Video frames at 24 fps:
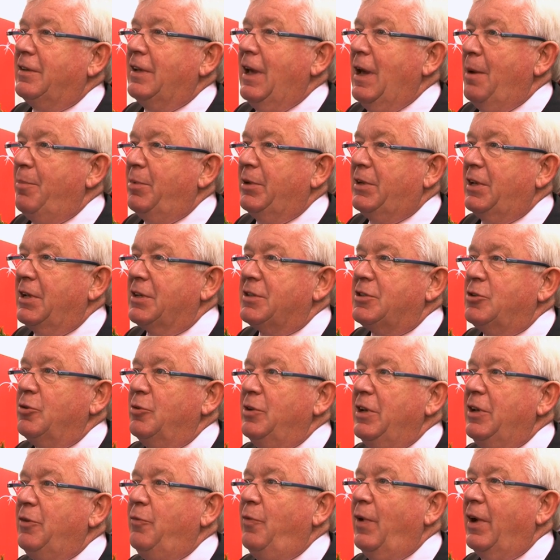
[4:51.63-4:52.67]
habitats, you
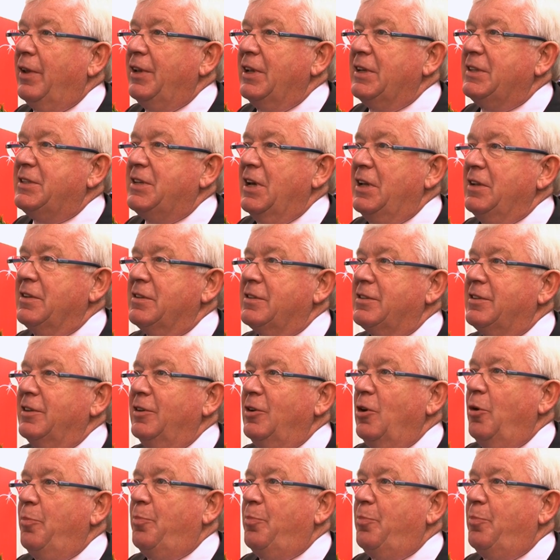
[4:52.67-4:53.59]
need welding tents,